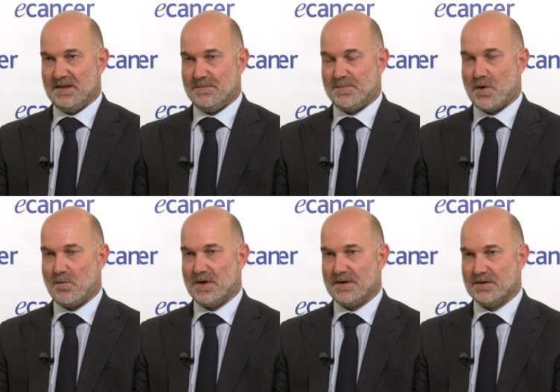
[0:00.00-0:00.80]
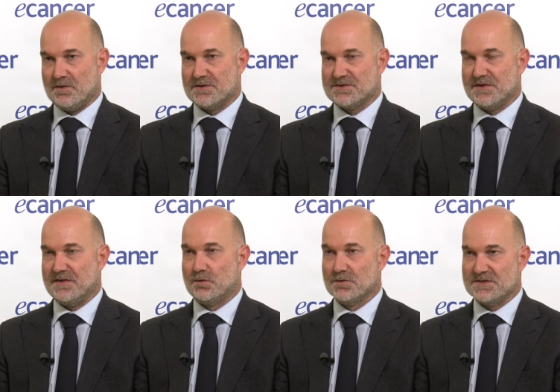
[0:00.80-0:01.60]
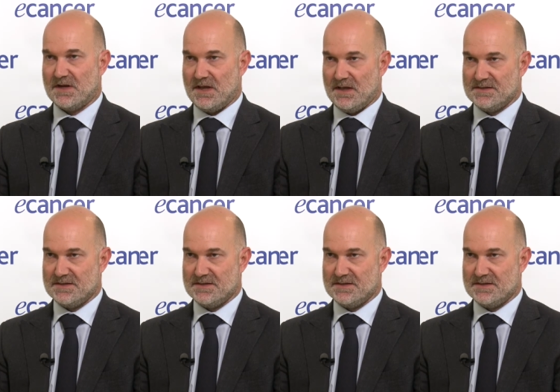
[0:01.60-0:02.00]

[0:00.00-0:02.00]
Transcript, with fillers: The IMPOWER 132 study